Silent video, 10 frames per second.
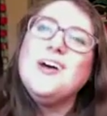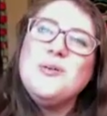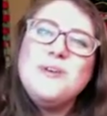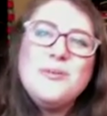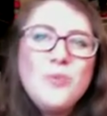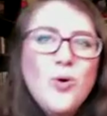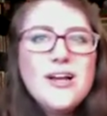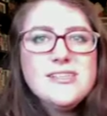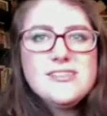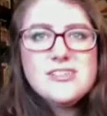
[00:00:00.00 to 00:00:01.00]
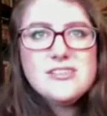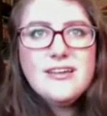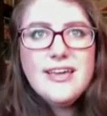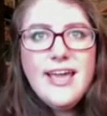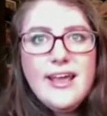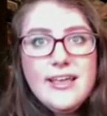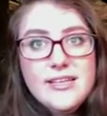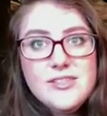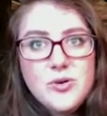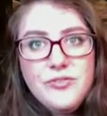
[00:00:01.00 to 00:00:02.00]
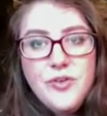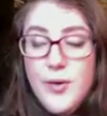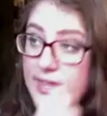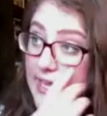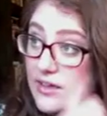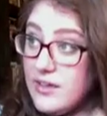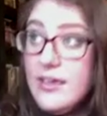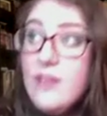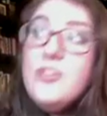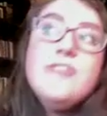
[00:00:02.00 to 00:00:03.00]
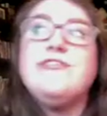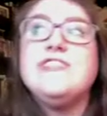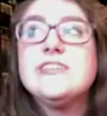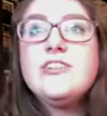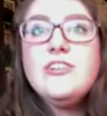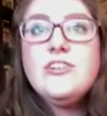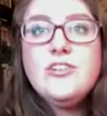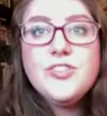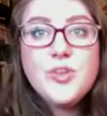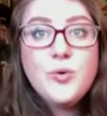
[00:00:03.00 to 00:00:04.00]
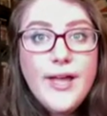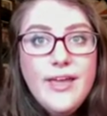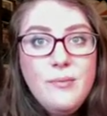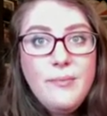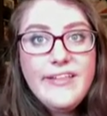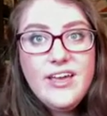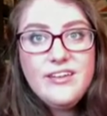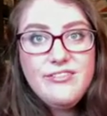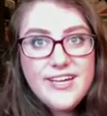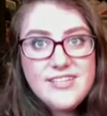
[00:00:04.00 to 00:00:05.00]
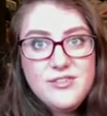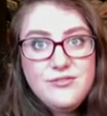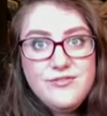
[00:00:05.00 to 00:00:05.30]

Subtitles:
but more it's just looking at it and then sort of going like, given the way ballet affects you